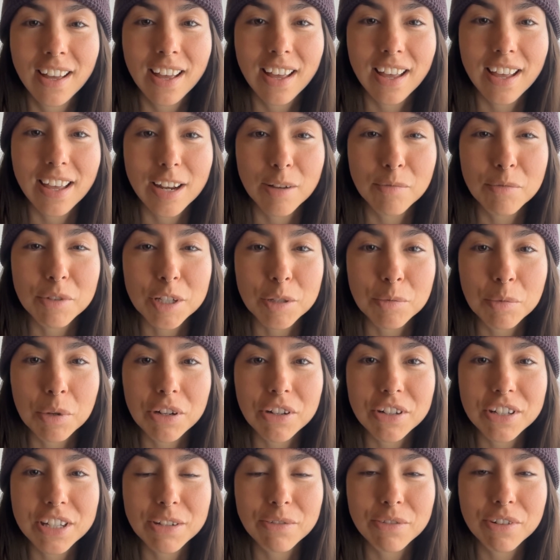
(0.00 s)
And I'm
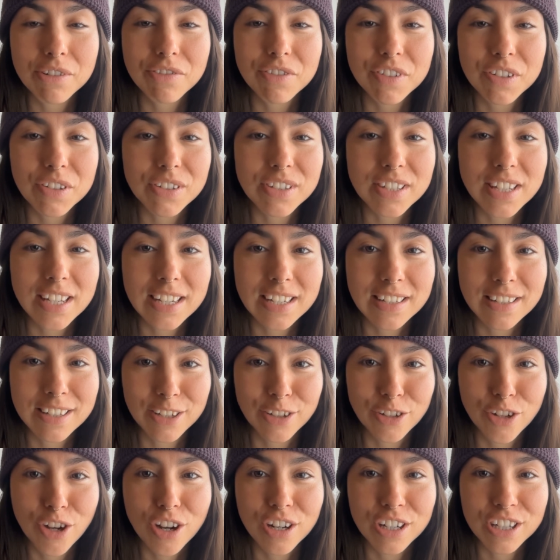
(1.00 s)
experiencing what feels like
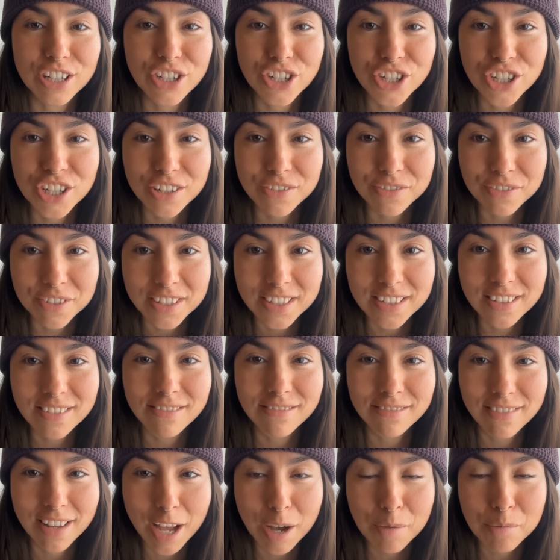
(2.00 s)
tectonic shifts
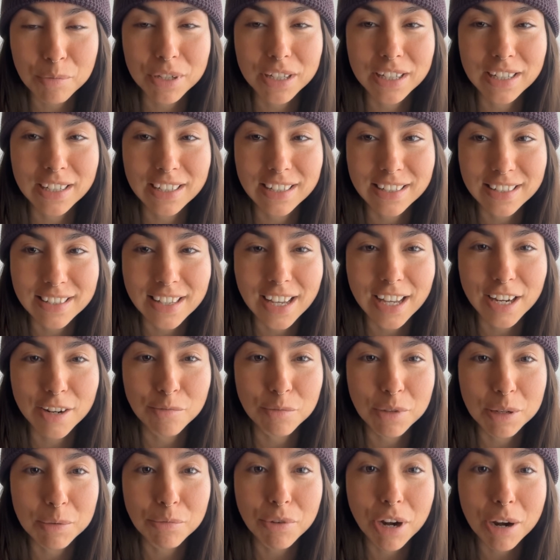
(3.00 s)
happening inside of
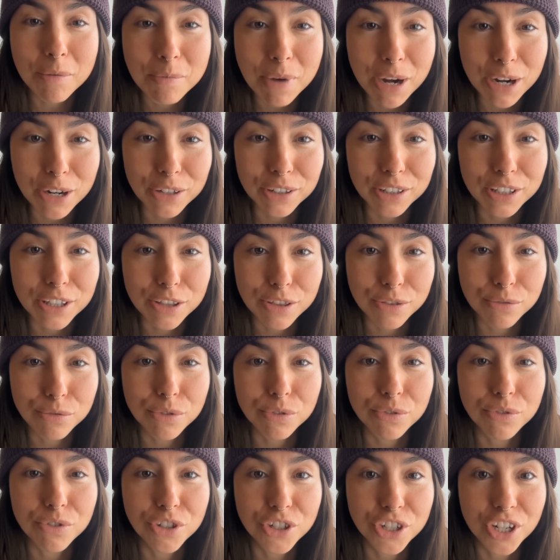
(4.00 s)
me, primarily
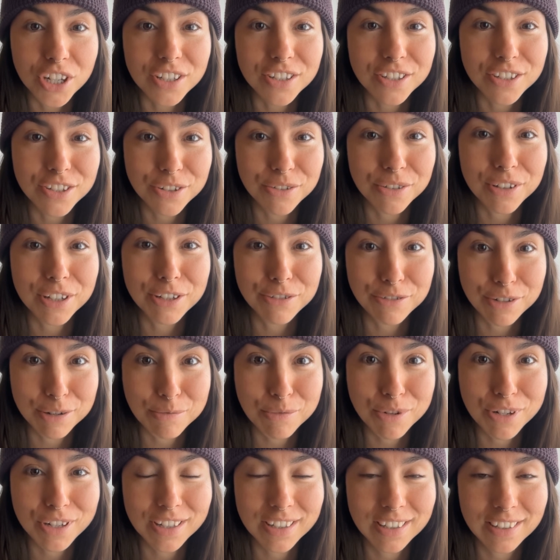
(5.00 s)
through just doing dream
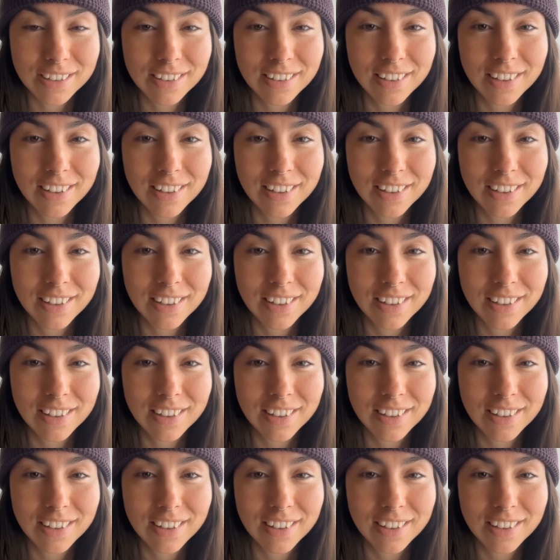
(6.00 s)
work.